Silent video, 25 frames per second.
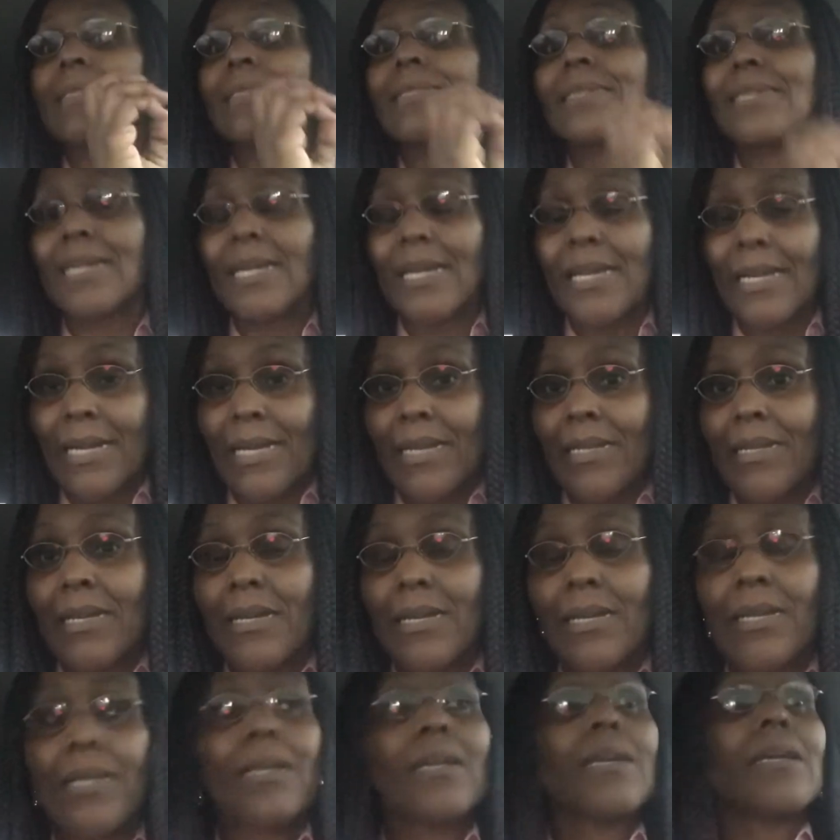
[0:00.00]
Dead.
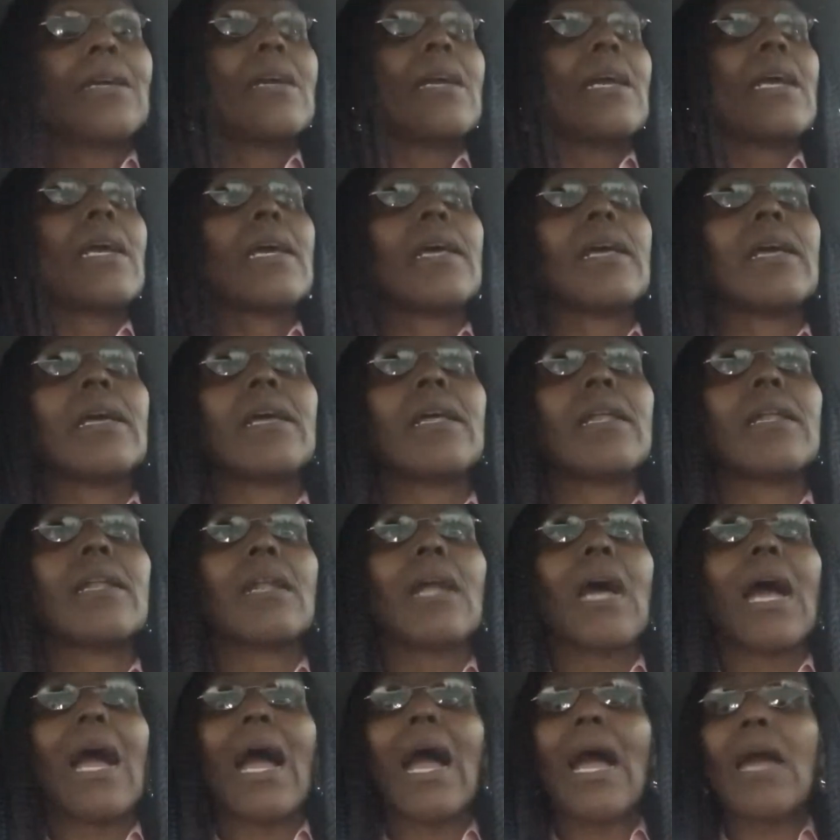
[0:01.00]
And
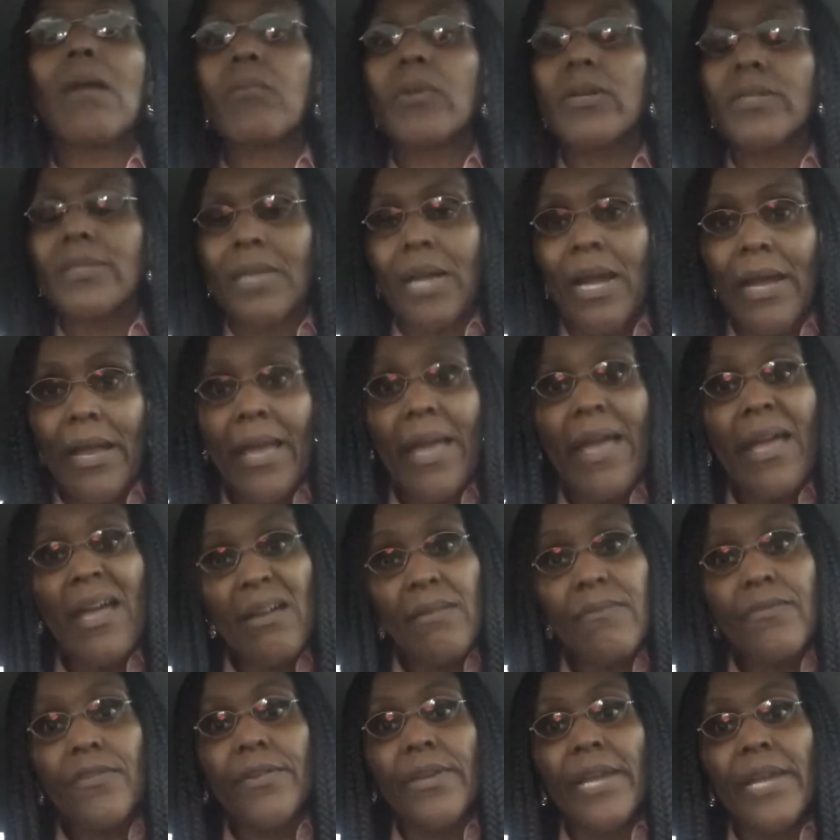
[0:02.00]
I will not
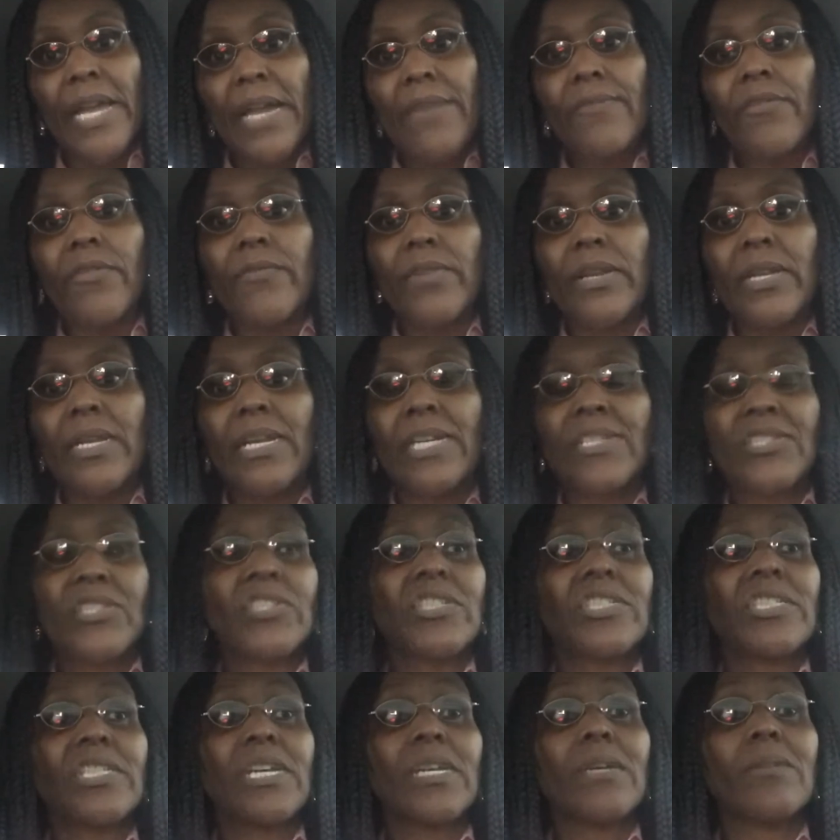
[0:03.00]
ever have a
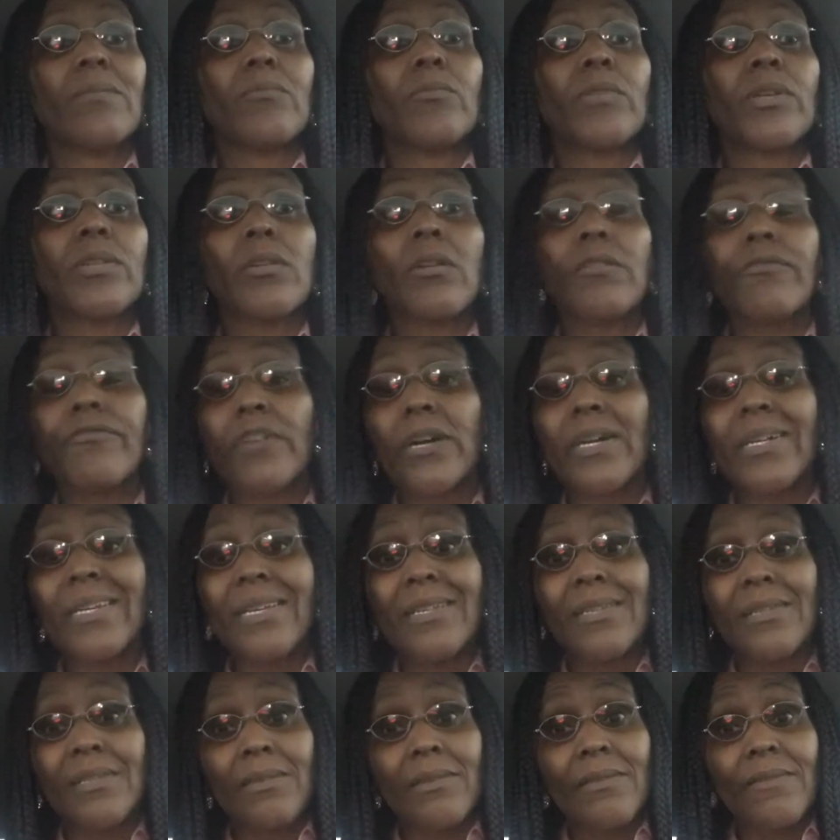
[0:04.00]
relationship with no
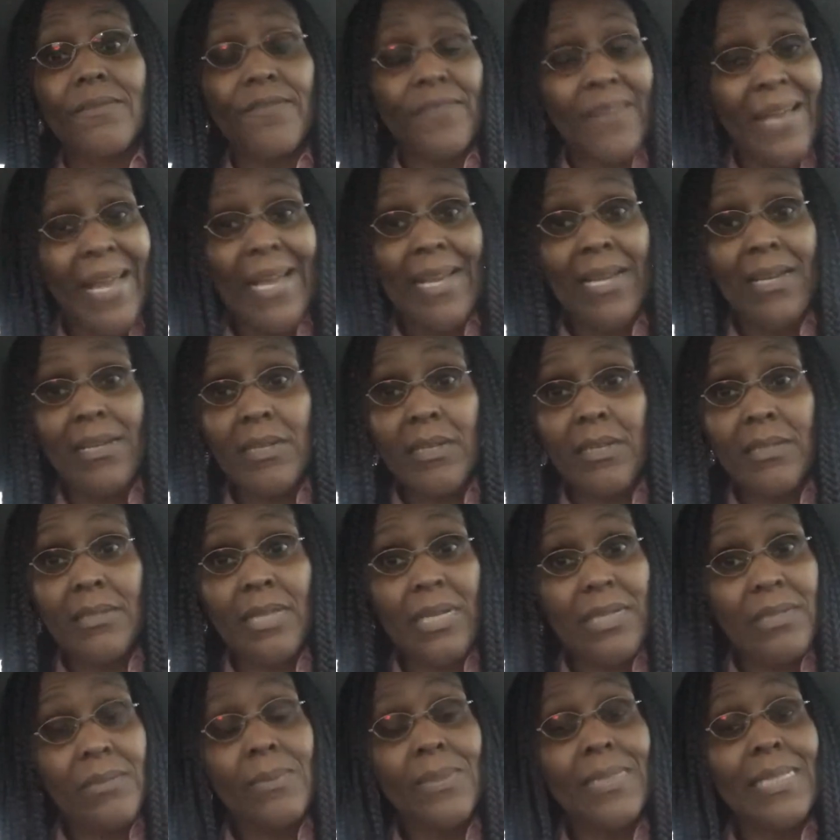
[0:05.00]
fucking faggot, because
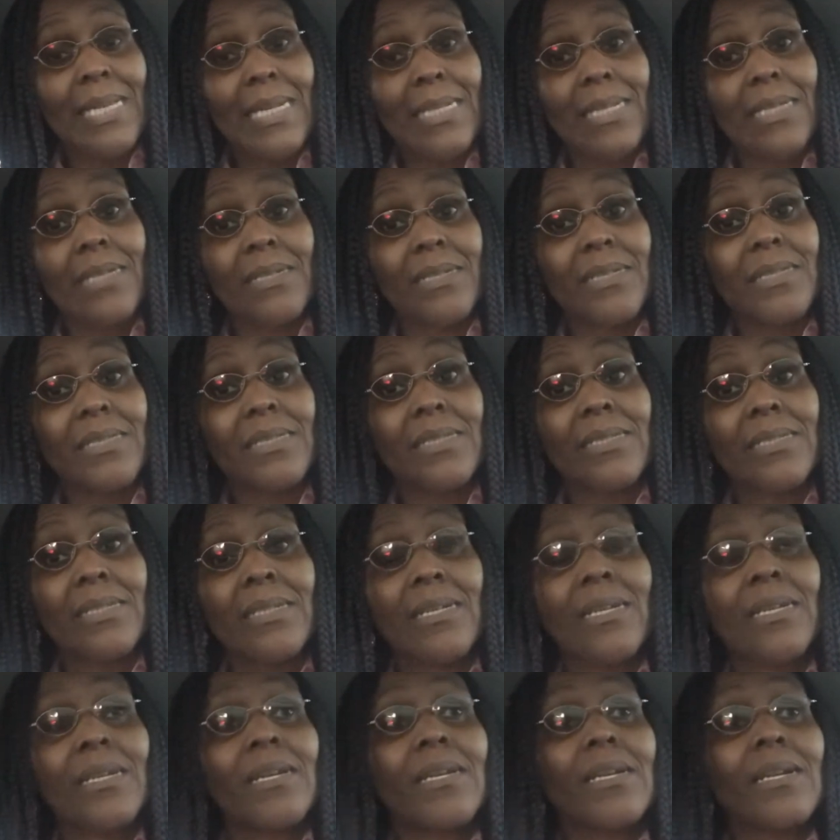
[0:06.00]
that's what that is.
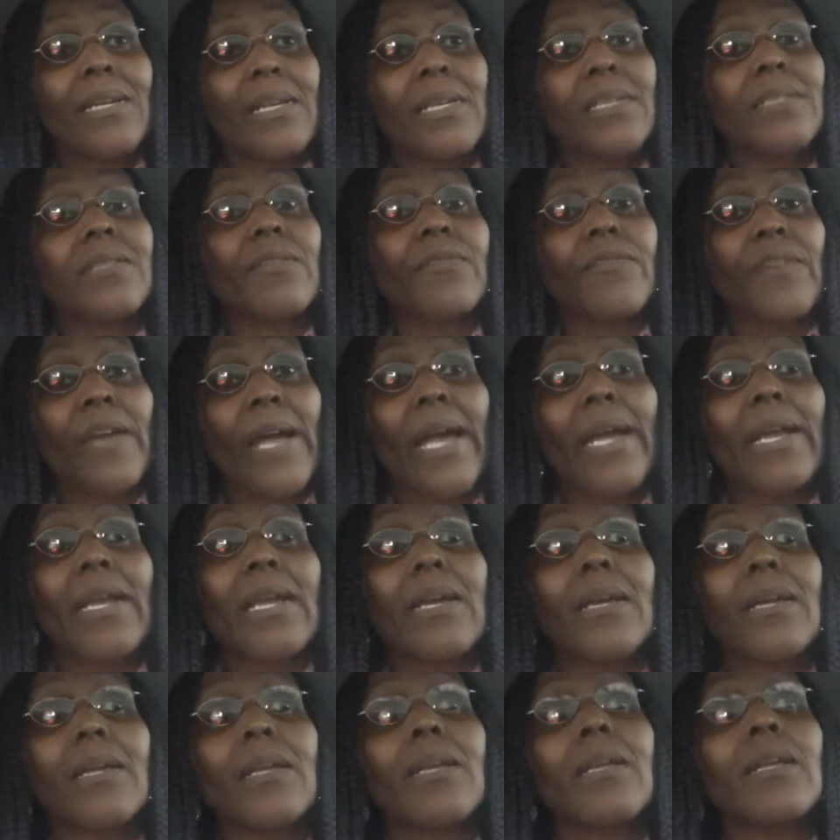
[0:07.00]
He's a
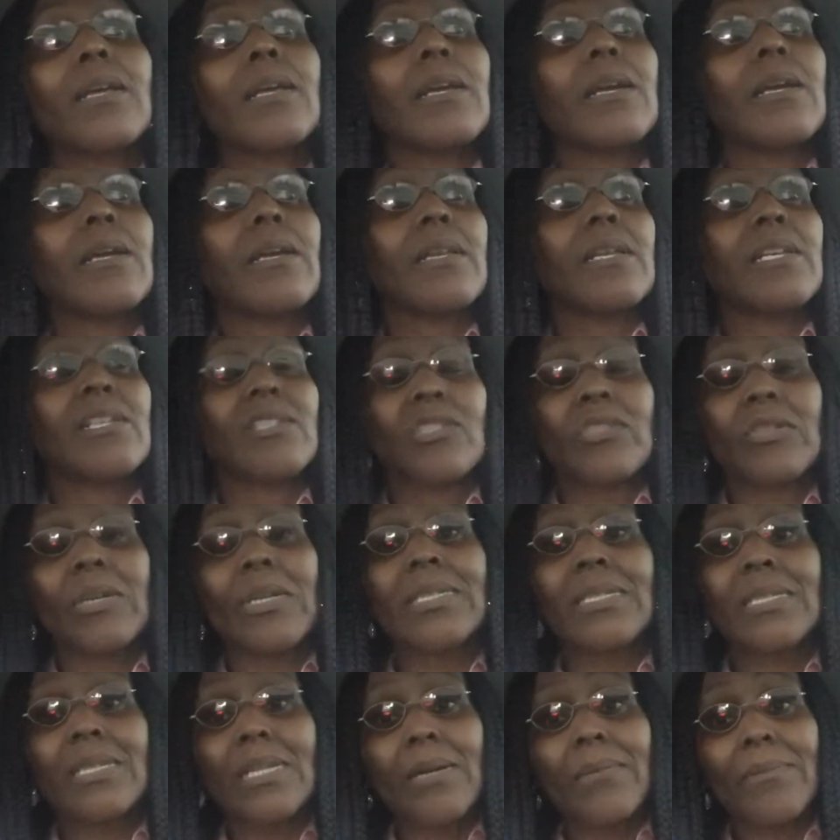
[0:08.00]
faggot and he's
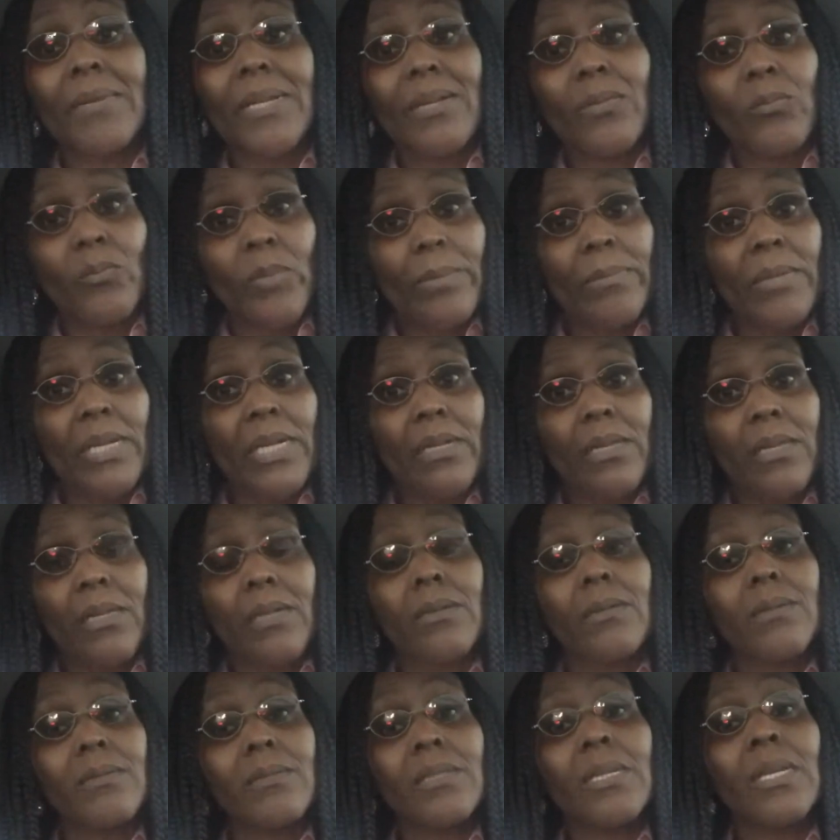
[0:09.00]
dressed up in women's
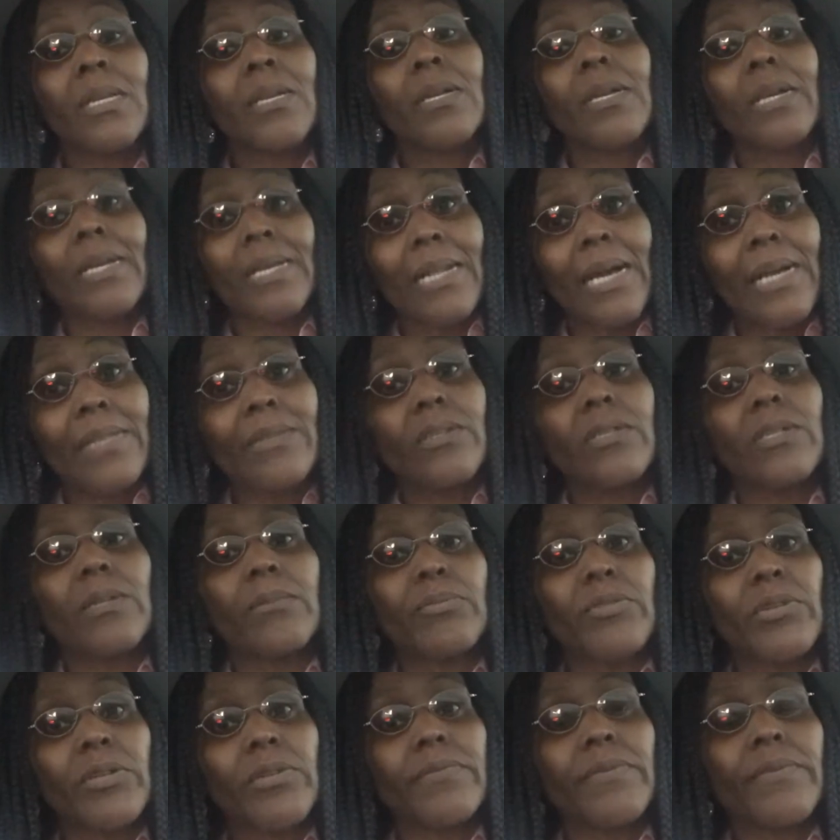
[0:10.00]
clothes, and I don't
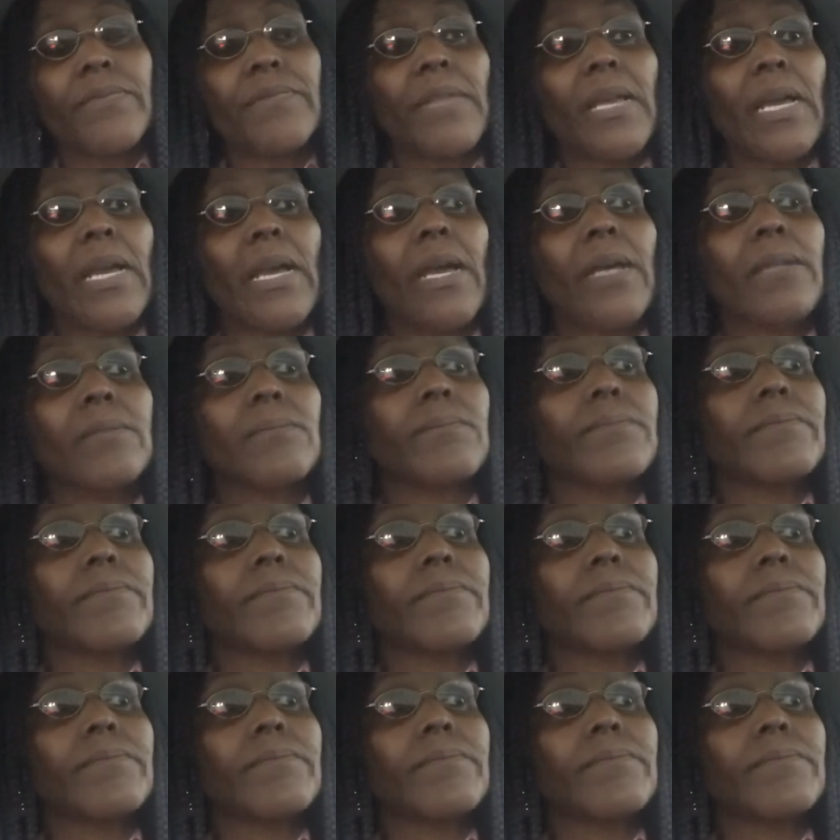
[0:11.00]
approve of that.